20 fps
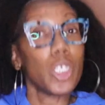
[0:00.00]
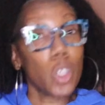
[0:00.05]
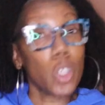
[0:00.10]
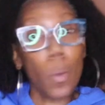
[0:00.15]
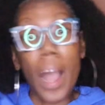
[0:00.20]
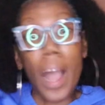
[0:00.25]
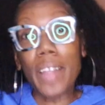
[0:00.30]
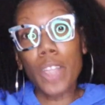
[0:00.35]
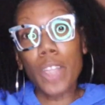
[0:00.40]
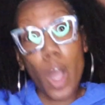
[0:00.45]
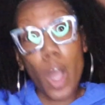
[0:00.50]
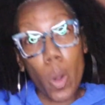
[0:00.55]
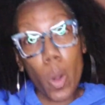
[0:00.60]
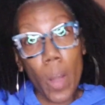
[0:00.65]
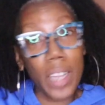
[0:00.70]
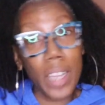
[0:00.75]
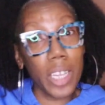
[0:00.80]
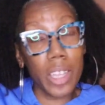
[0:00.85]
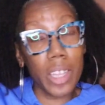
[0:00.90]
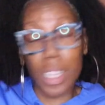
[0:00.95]
so I know
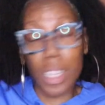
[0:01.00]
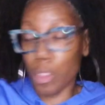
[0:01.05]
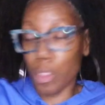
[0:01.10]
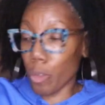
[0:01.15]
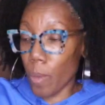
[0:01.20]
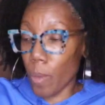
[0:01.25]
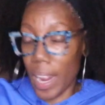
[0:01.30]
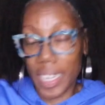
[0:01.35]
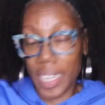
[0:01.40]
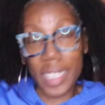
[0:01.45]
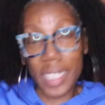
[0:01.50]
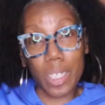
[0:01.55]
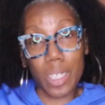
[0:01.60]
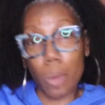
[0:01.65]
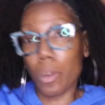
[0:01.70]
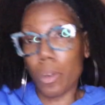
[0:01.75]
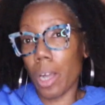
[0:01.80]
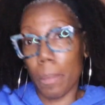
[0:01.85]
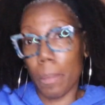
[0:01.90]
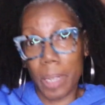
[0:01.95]
another threat is
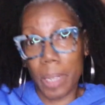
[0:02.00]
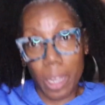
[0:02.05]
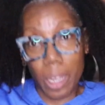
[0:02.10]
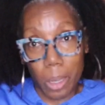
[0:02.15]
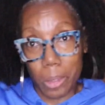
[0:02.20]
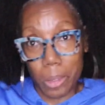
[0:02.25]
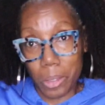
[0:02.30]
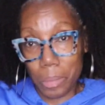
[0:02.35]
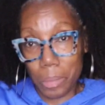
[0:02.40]
going to come along.